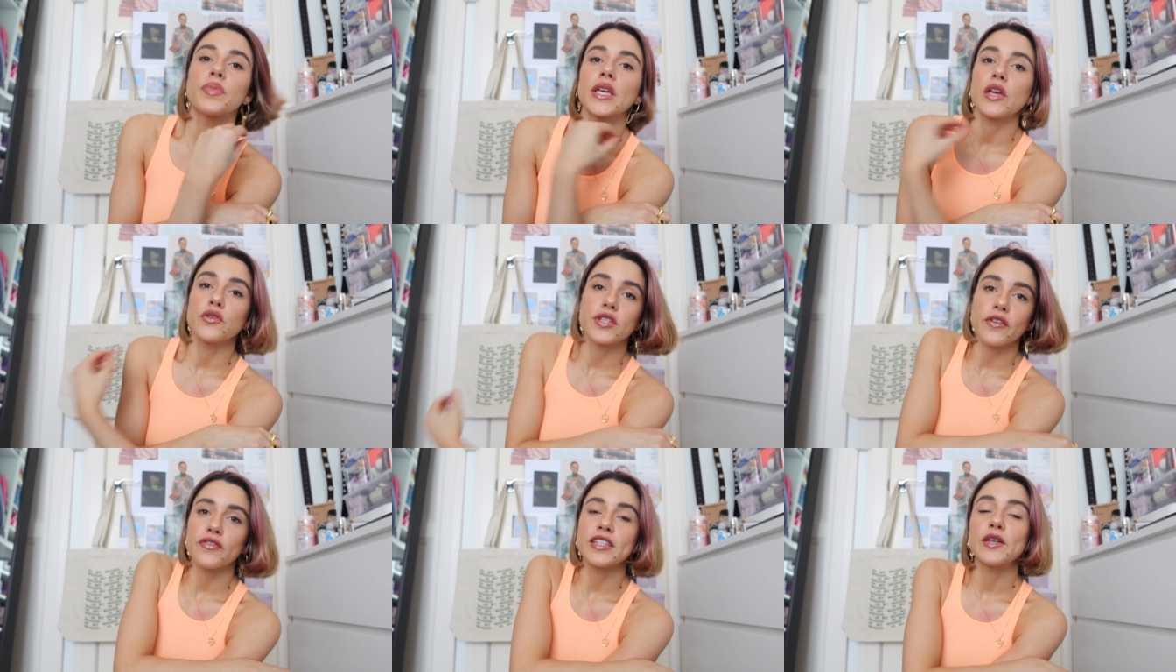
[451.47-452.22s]
But yeah, you
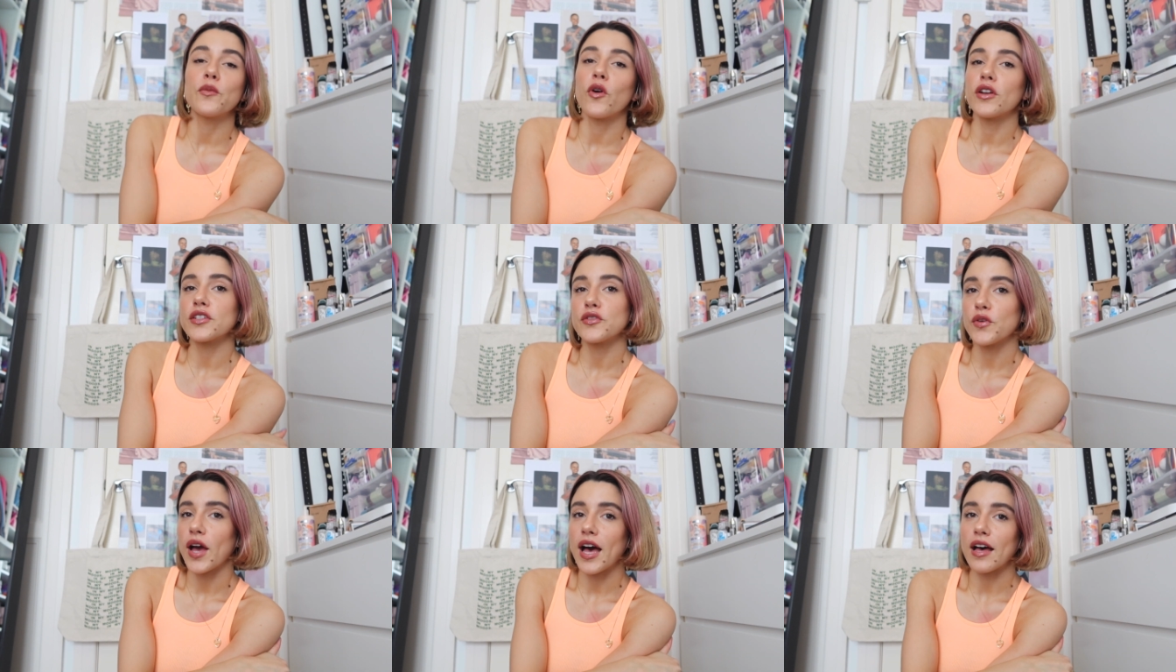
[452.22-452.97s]
definitely want
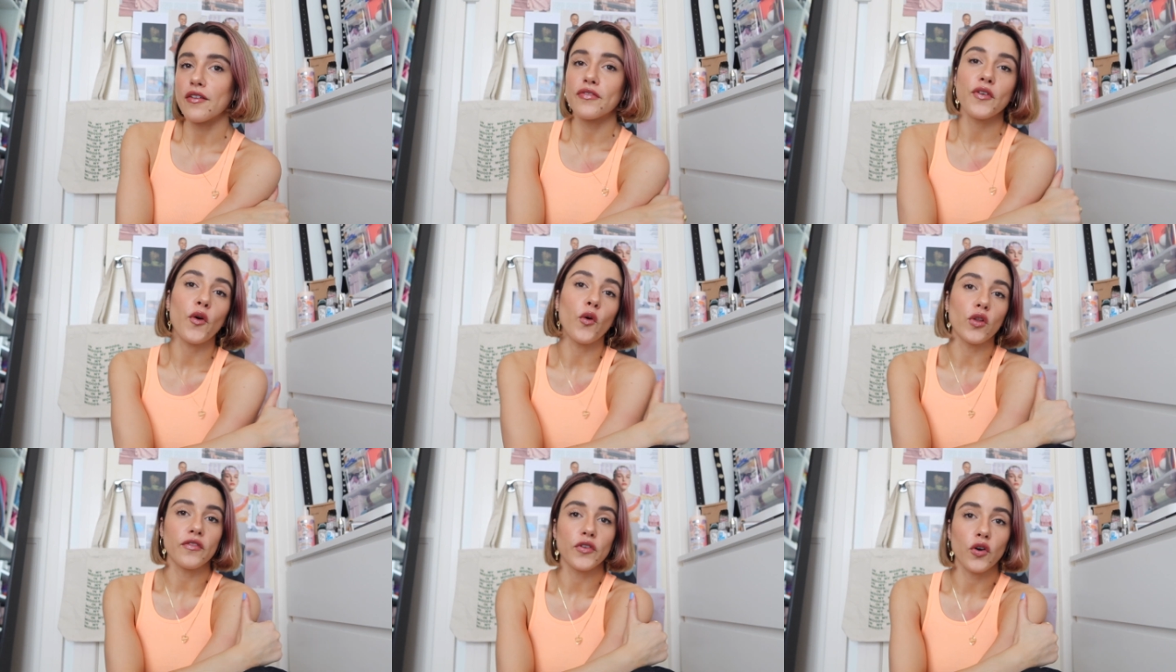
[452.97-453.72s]
to have
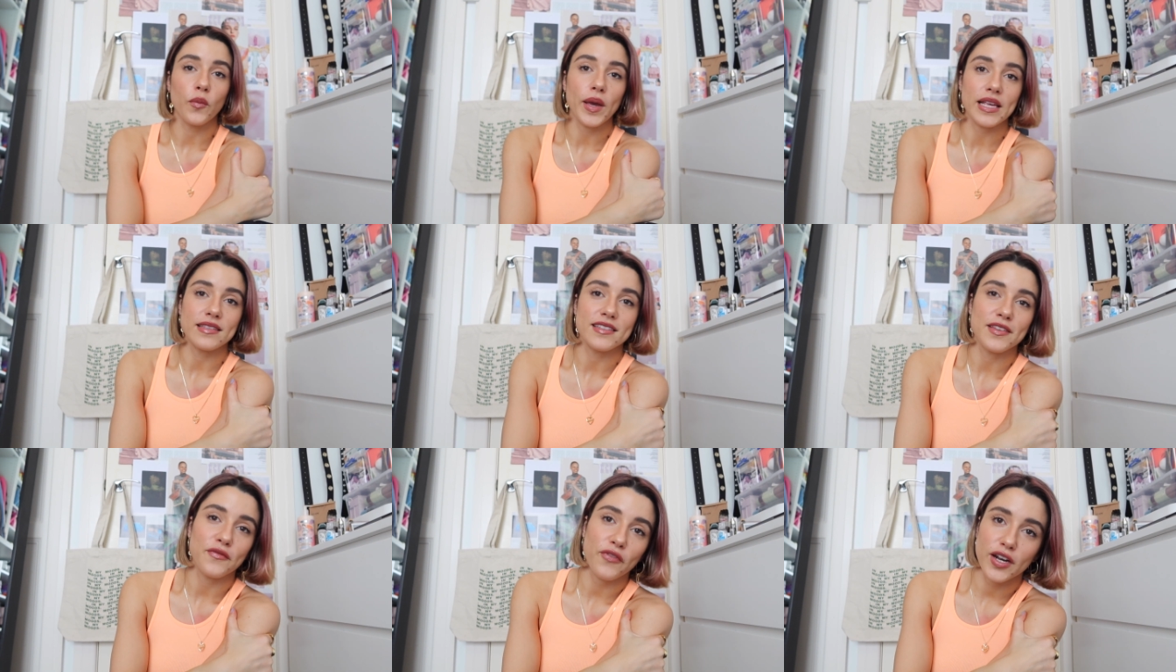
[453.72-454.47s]
all of your pieces
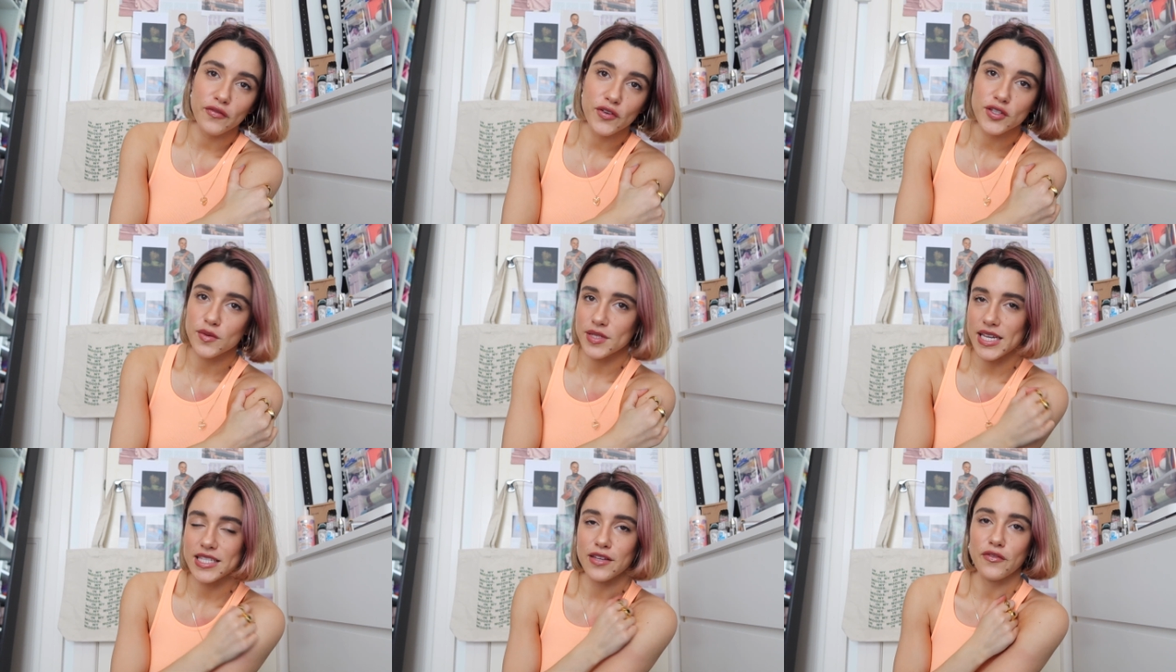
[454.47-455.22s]
in front of you so it's
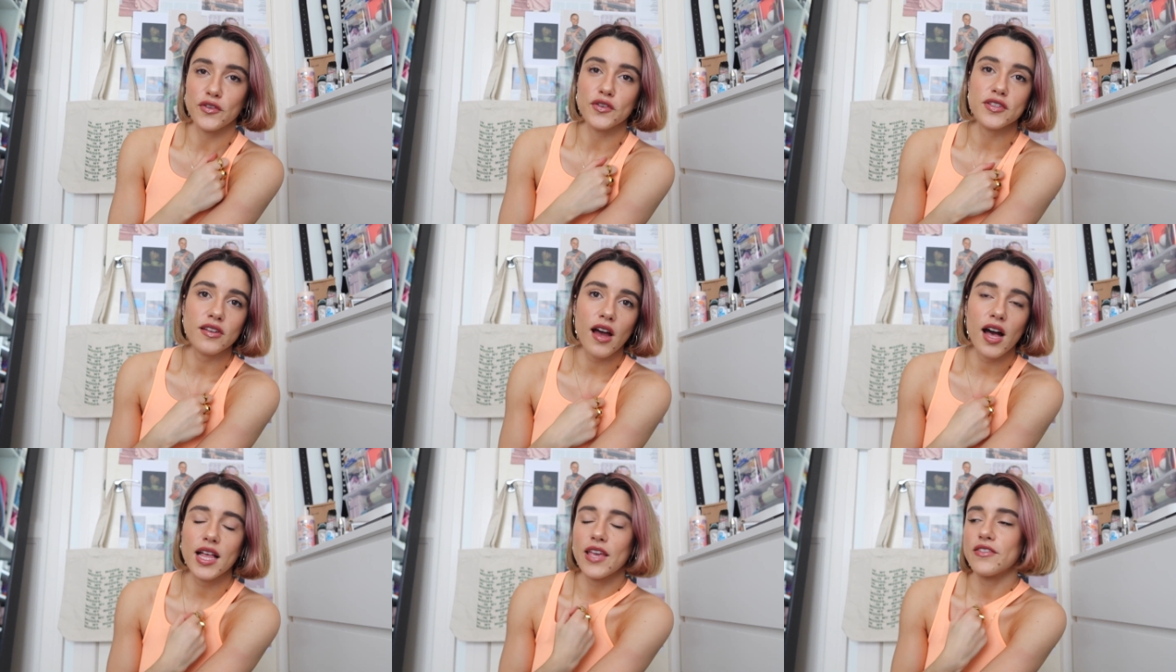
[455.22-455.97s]
easy for you to
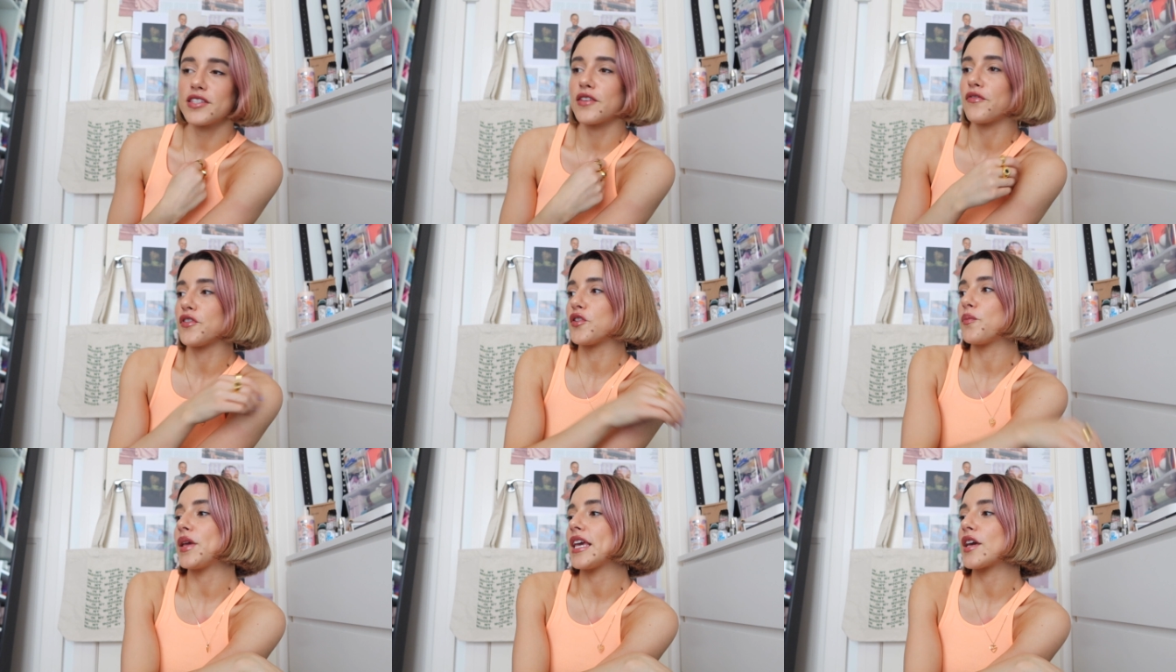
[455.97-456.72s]
style, easy for you
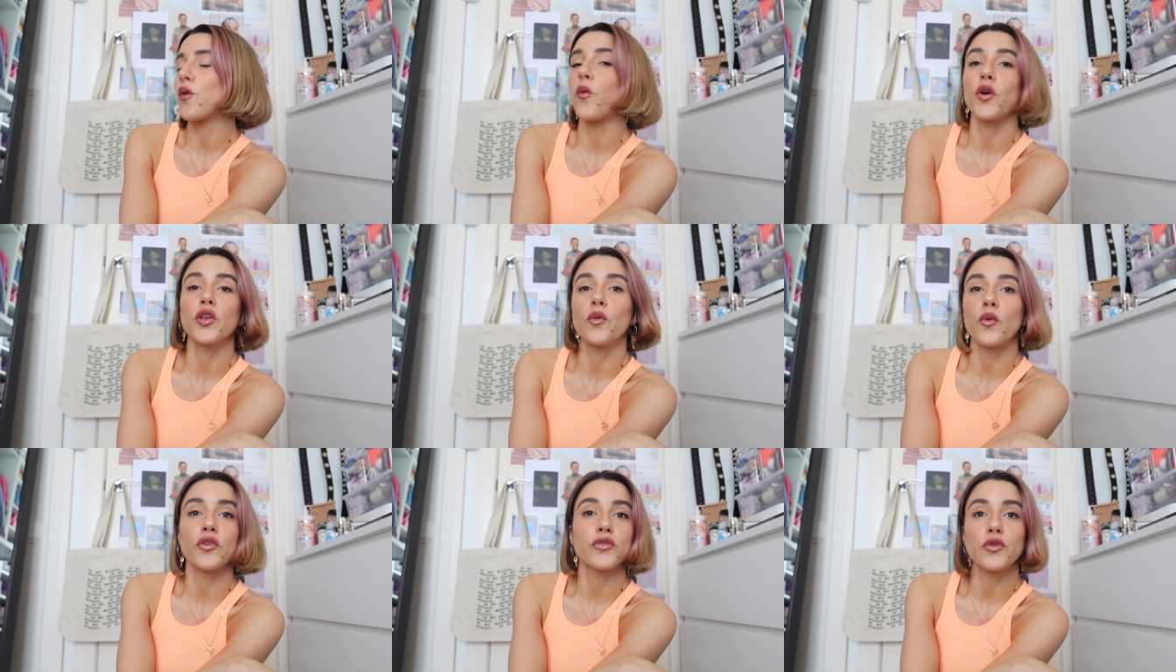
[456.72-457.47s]
to pick what you
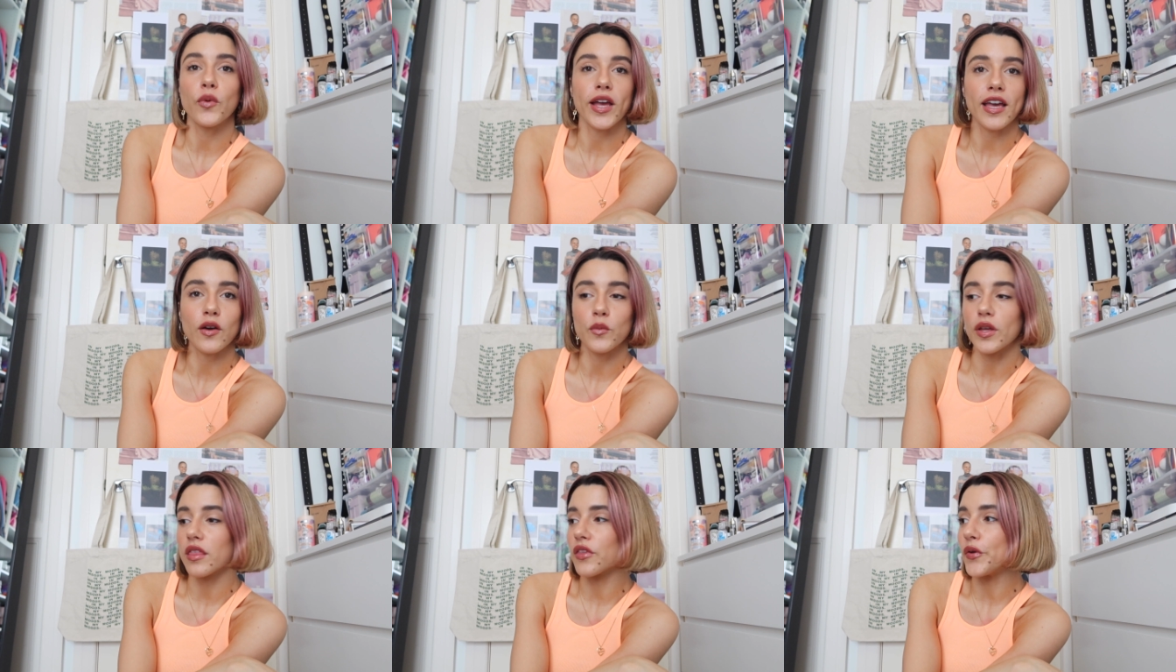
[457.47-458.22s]
want to wear
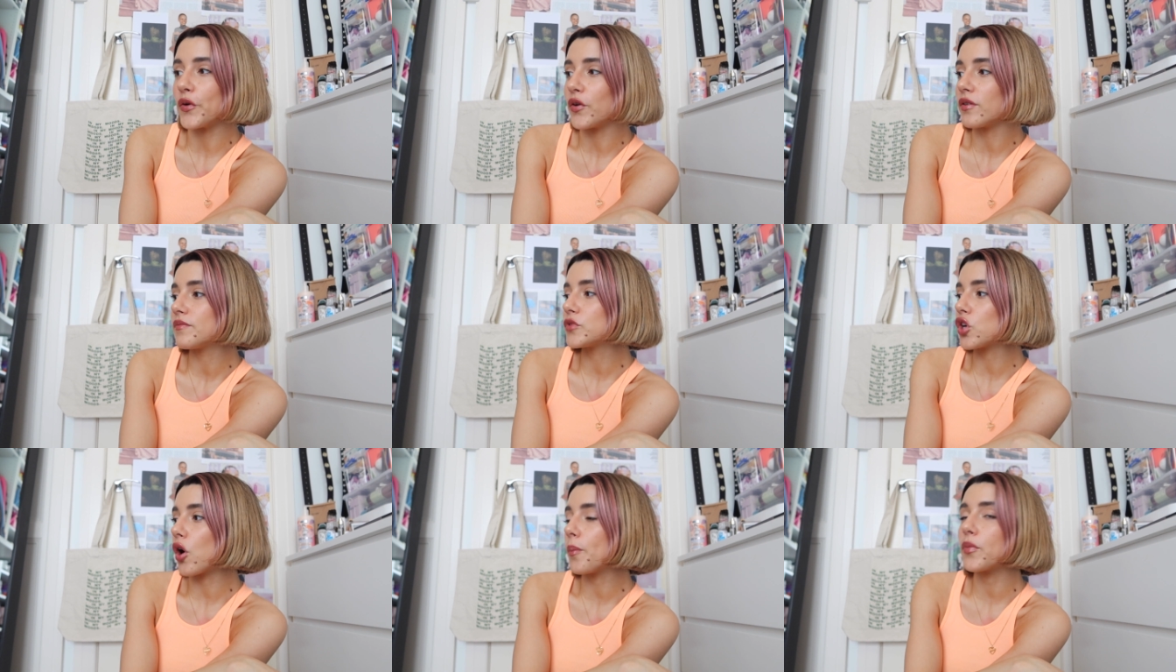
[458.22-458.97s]
with your
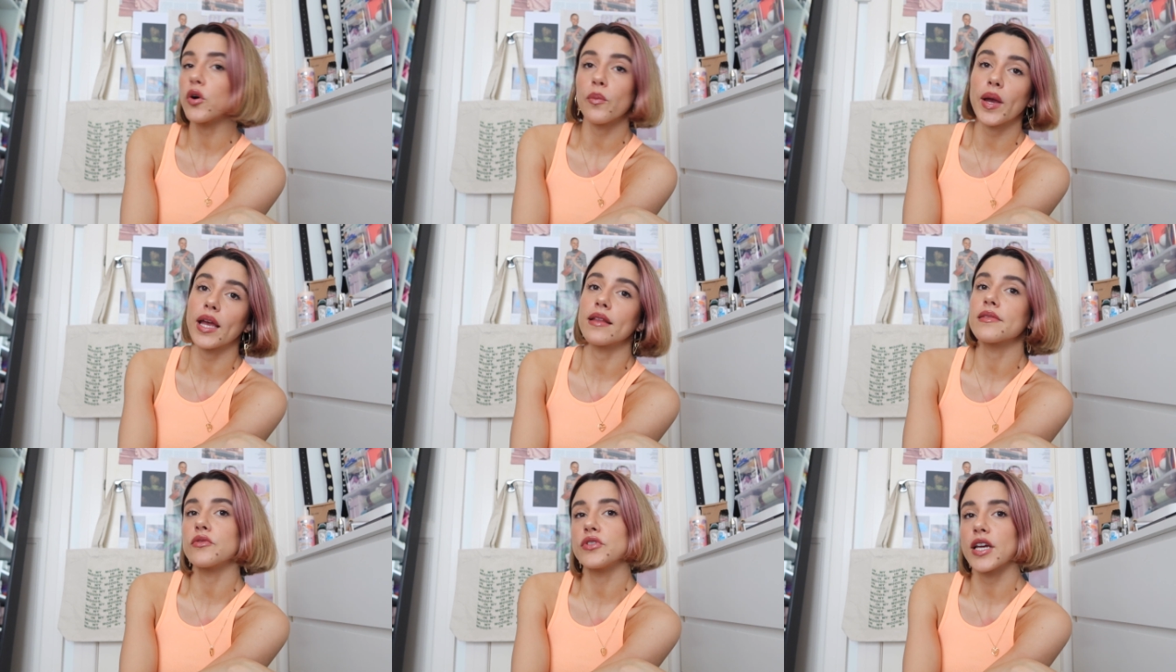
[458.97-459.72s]
top or
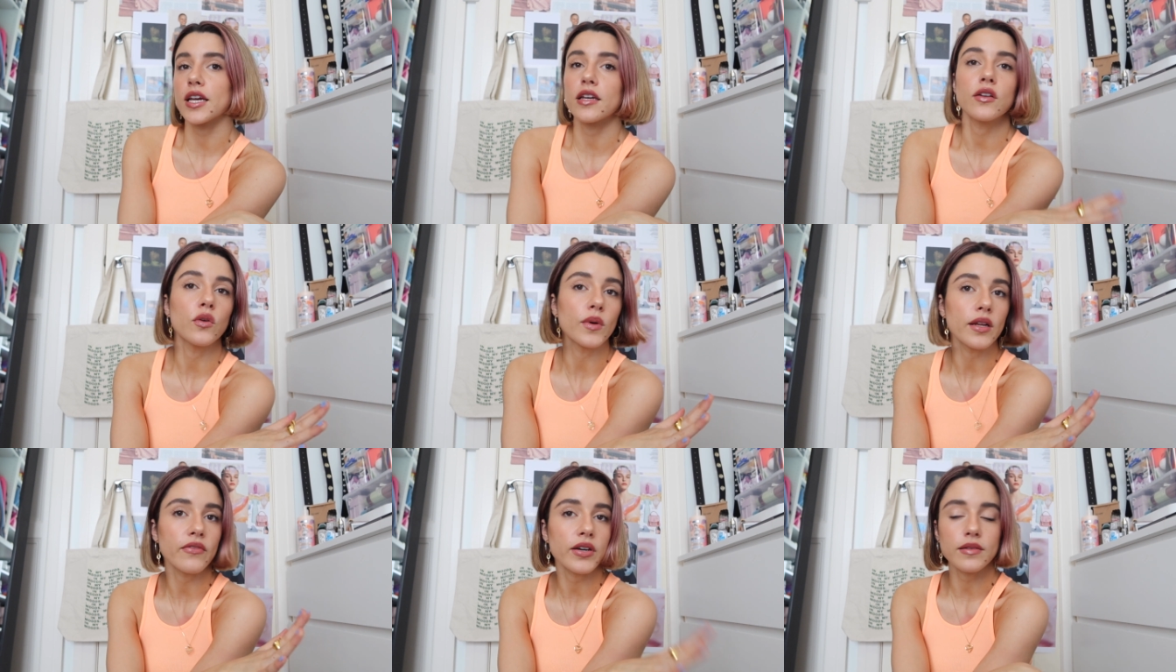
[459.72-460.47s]
pants or jacket or
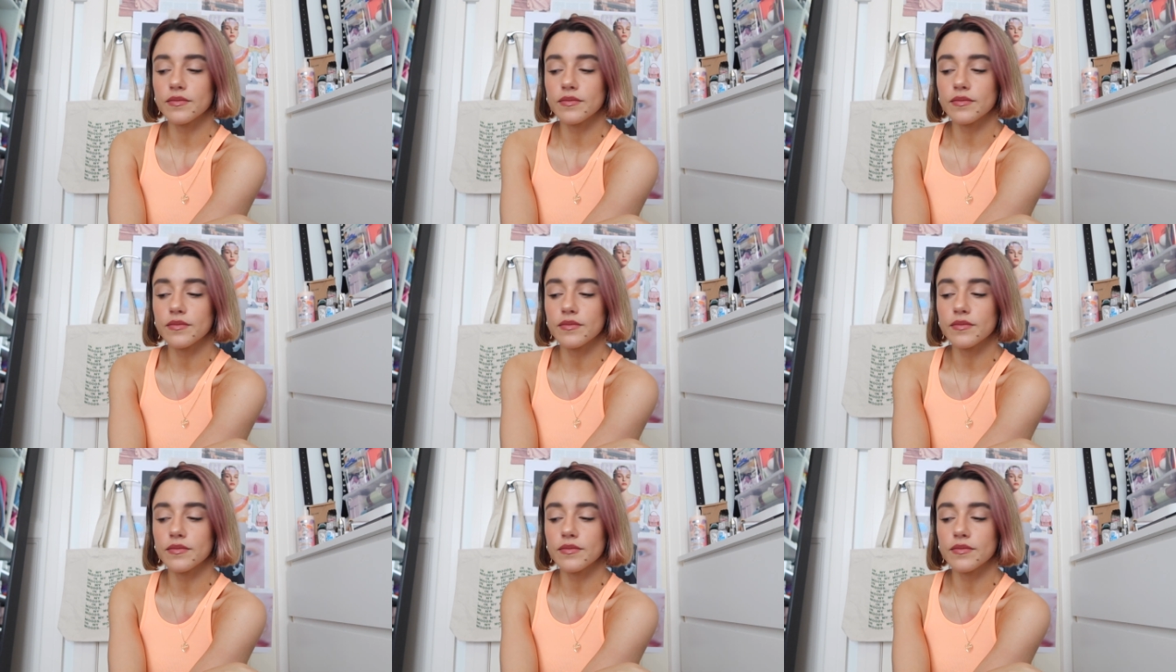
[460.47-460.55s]
whatever.